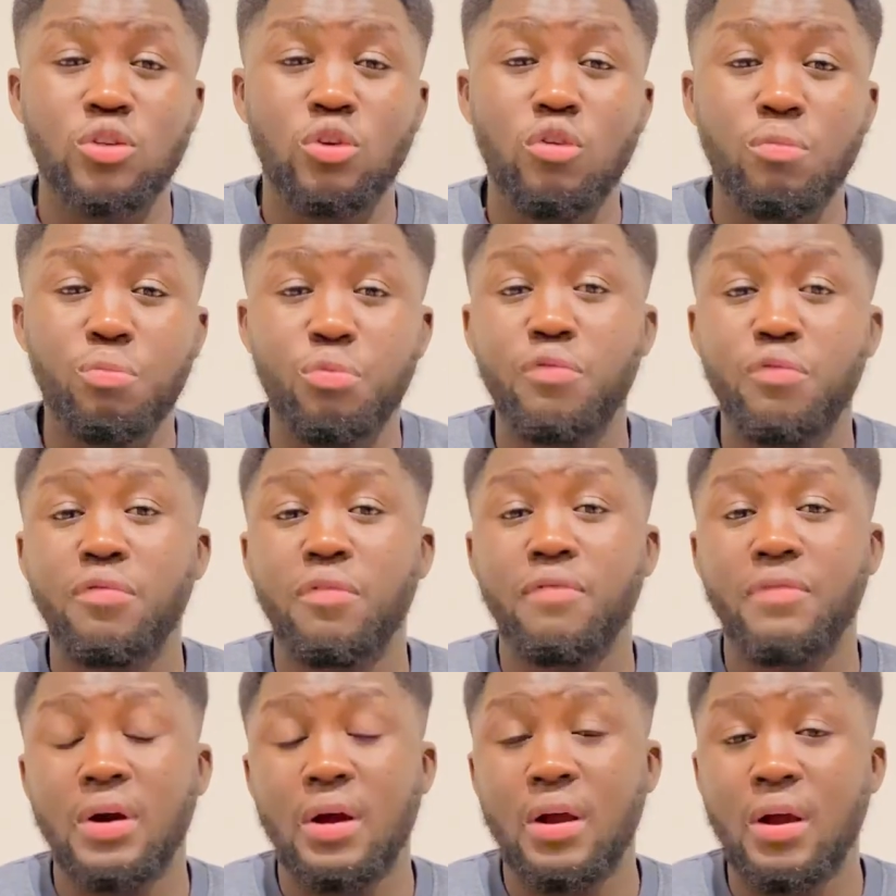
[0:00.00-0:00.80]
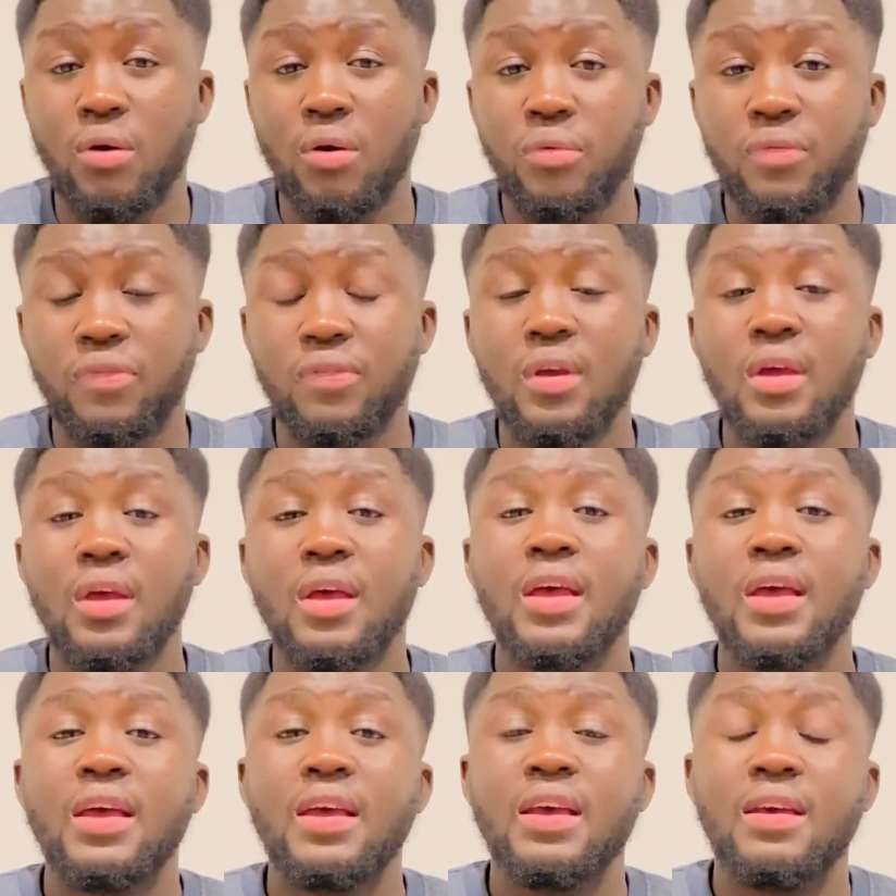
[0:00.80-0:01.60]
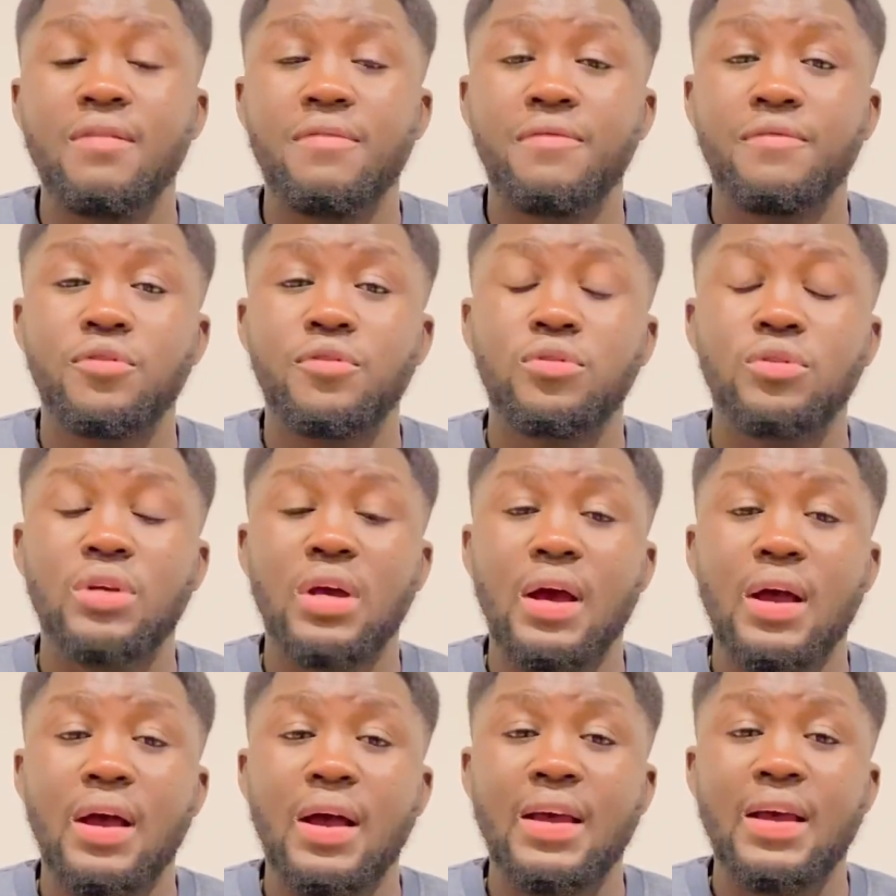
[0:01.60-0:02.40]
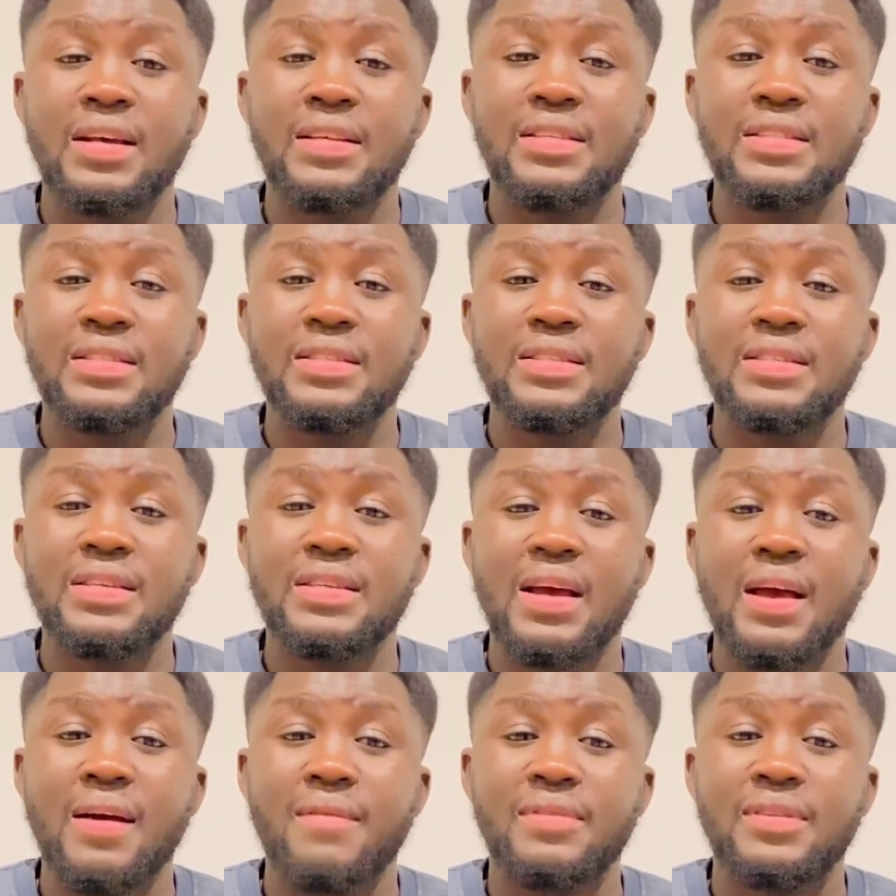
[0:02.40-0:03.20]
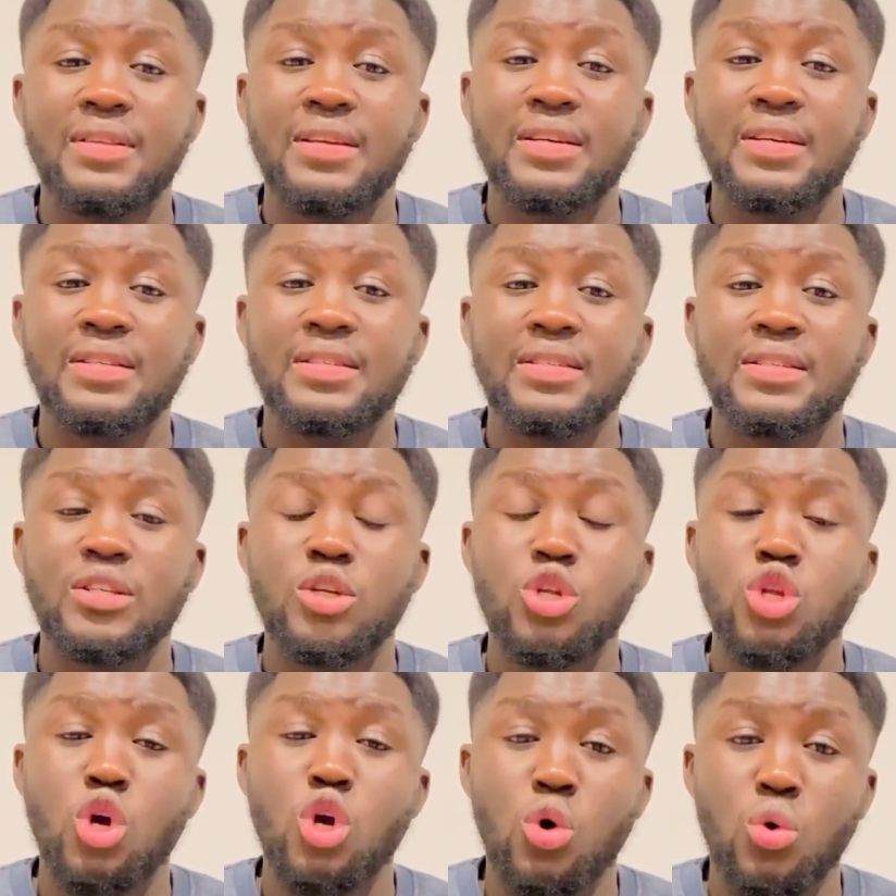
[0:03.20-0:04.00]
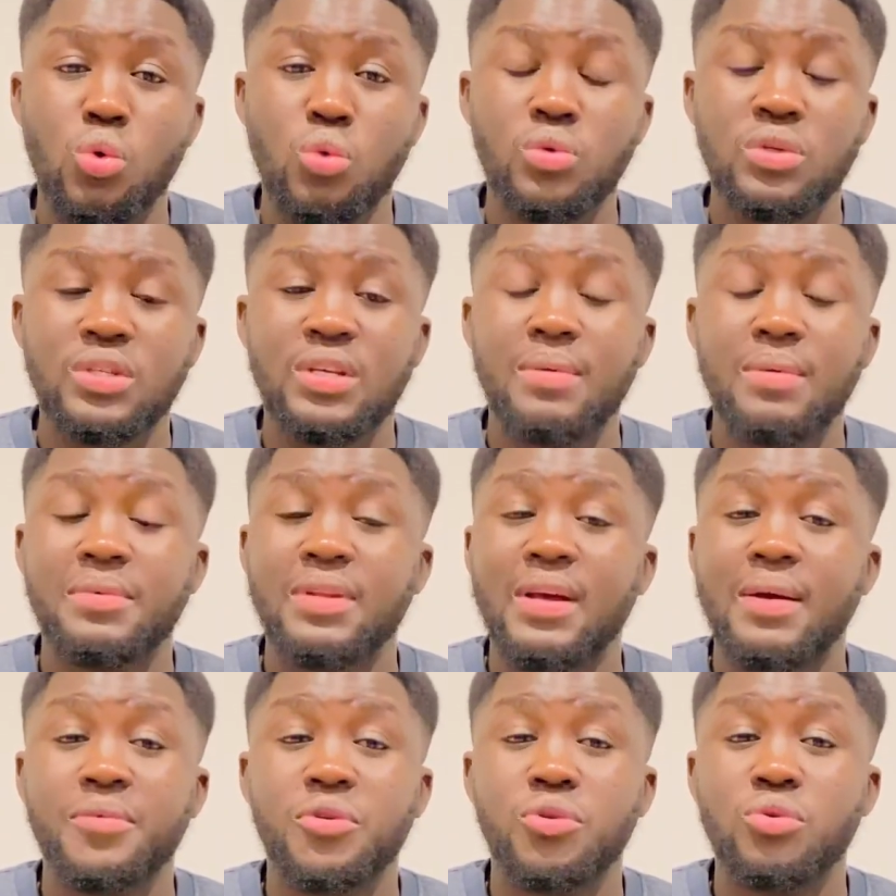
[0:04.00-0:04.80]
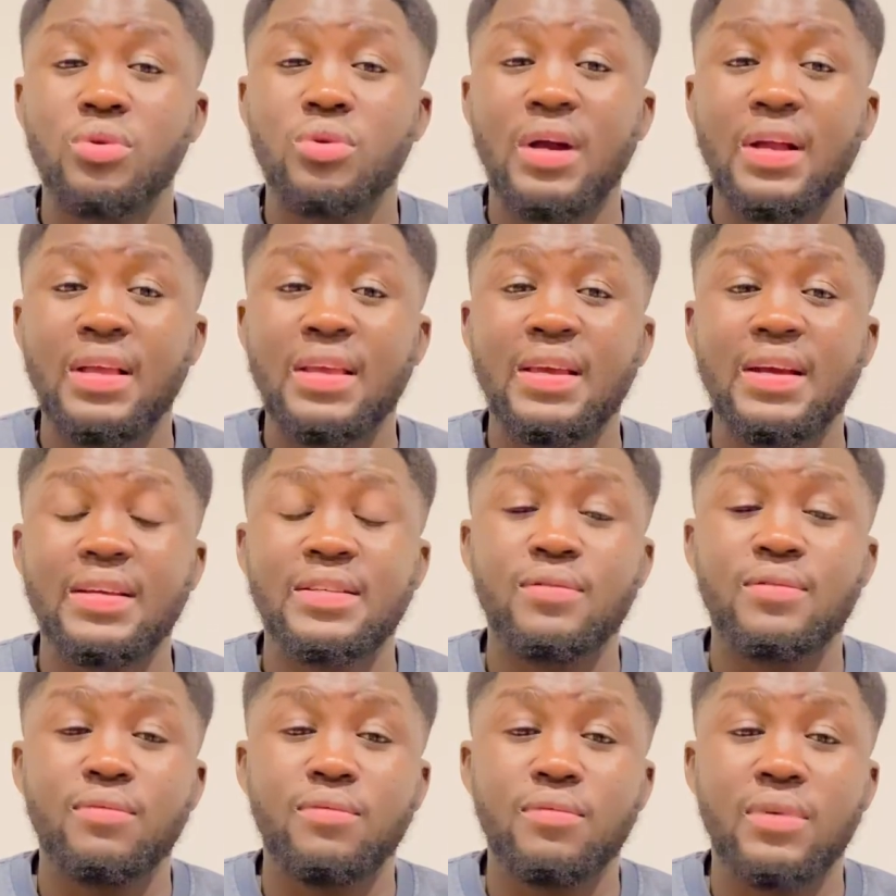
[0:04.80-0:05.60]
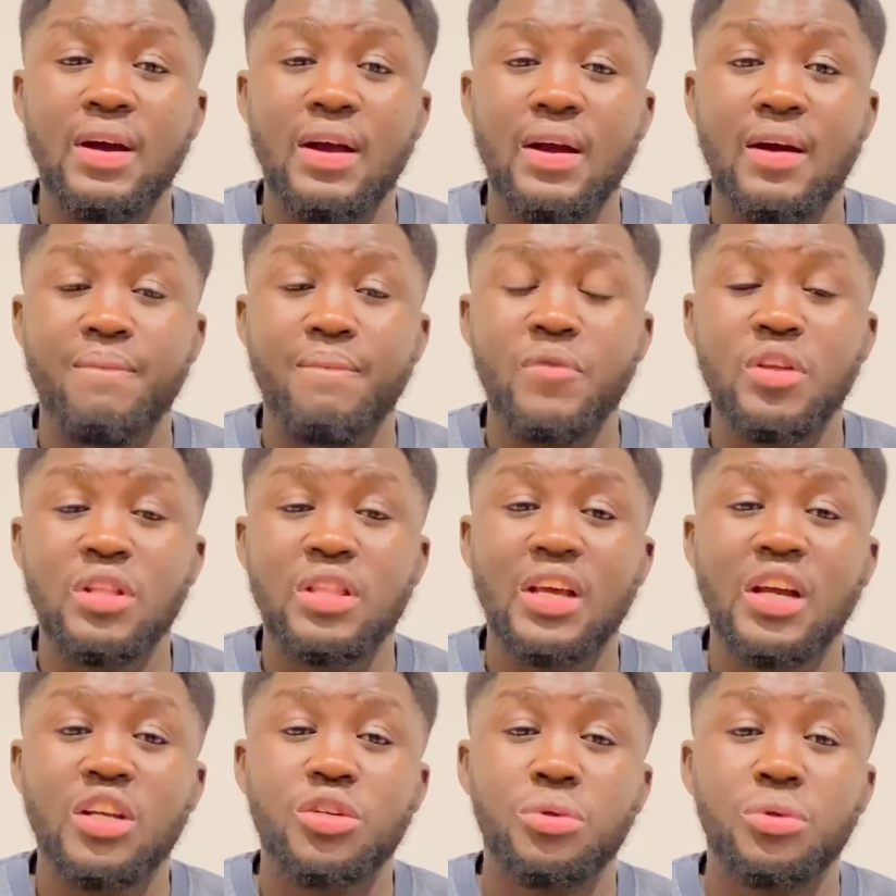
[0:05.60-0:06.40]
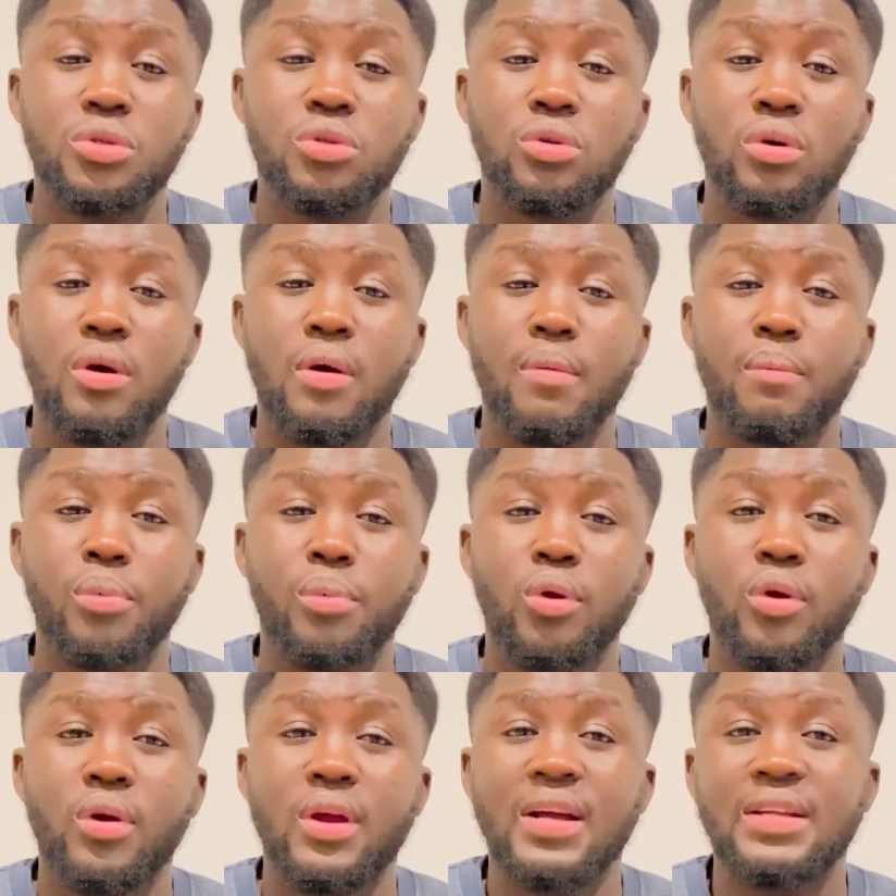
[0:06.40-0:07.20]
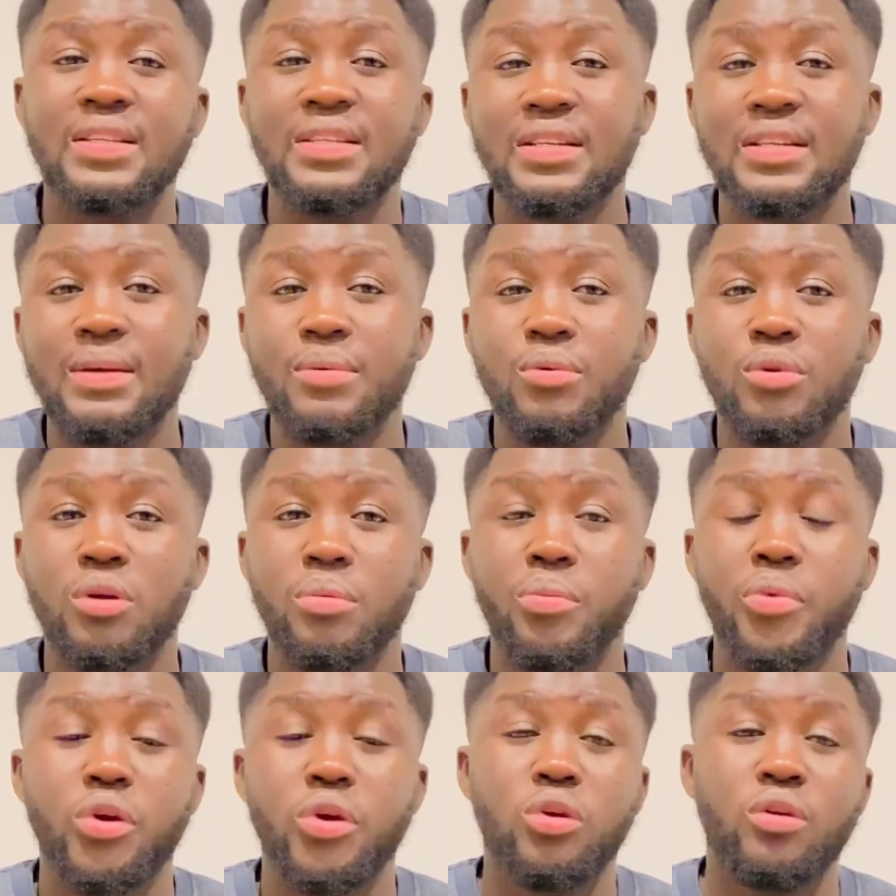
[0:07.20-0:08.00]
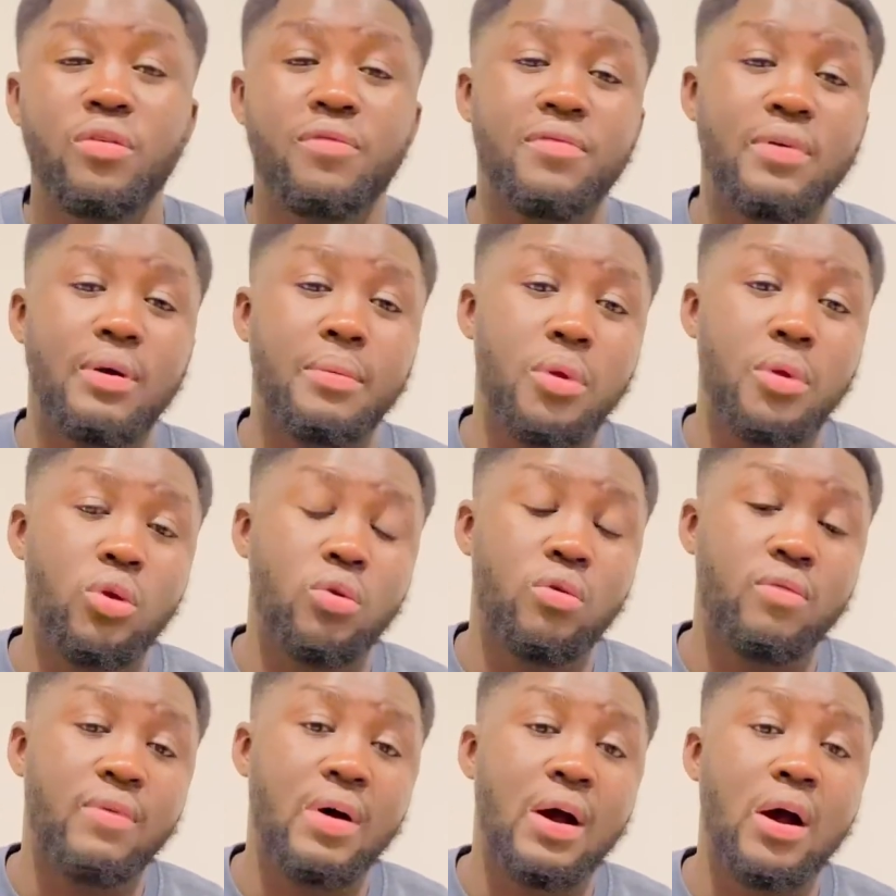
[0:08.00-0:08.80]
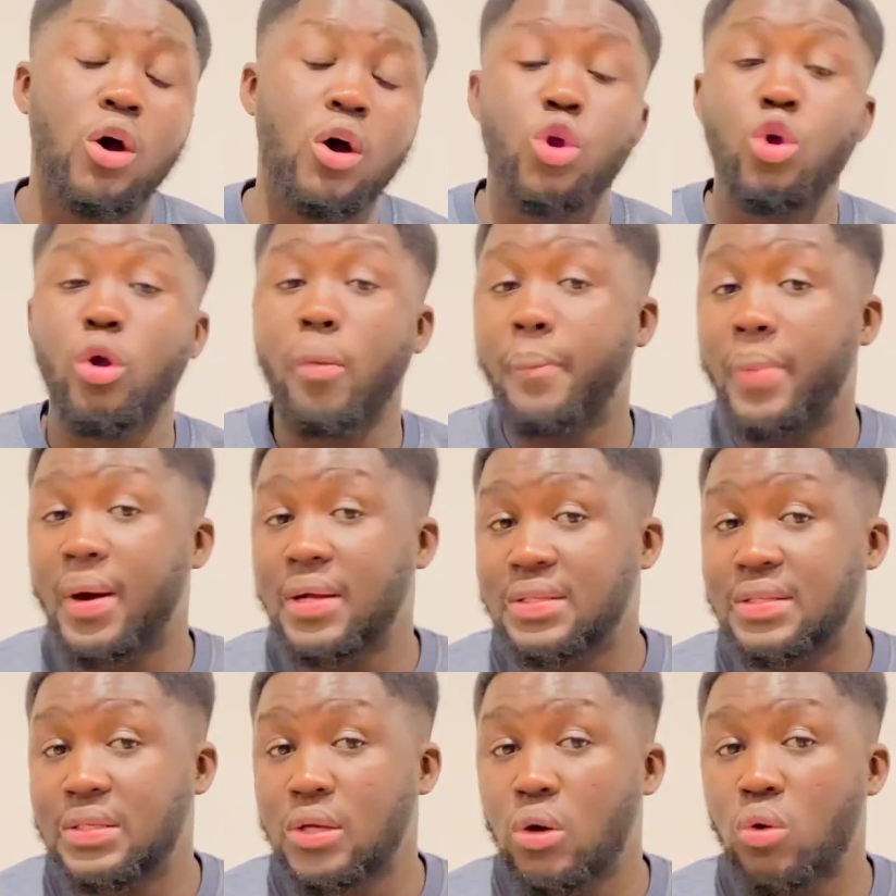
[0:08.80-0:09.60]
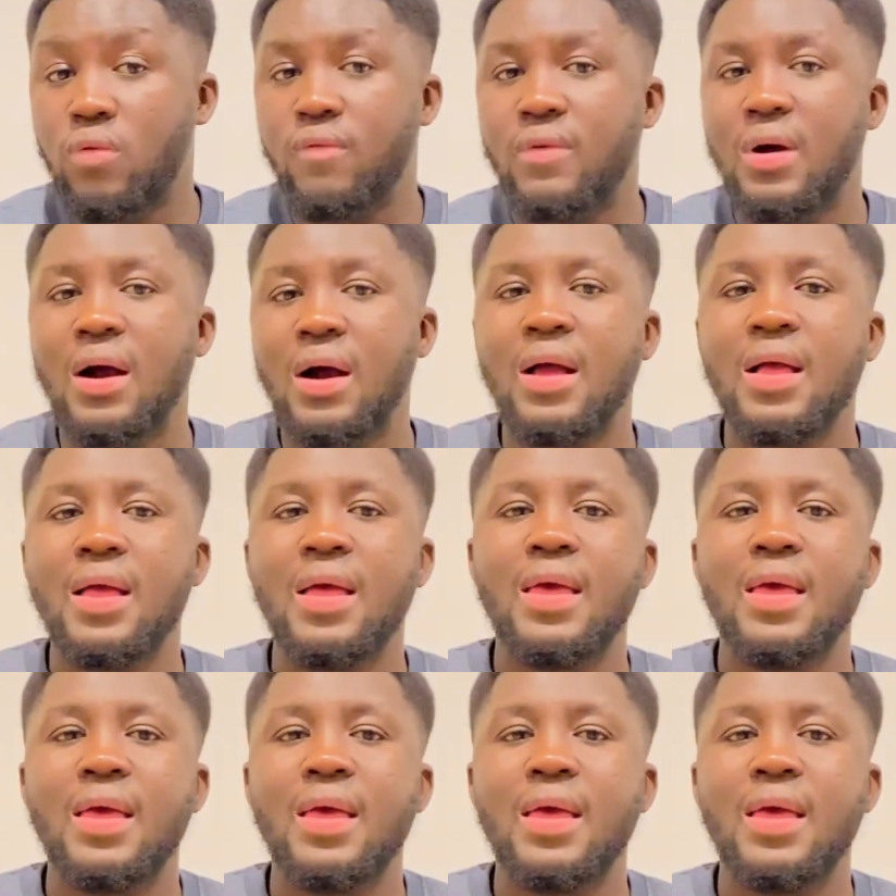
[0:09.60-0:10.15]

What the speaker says: or proof of accounts. If it's ticked no, sometimes you can get in touch with your employer, tell them you want to bring your family over or your partner over,